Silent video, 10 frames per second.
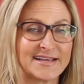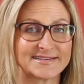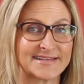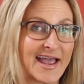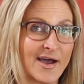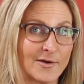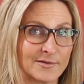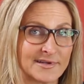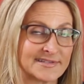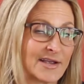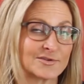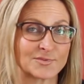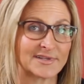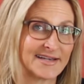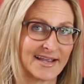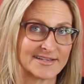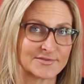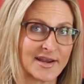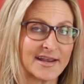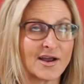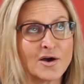it sounds really nice, right?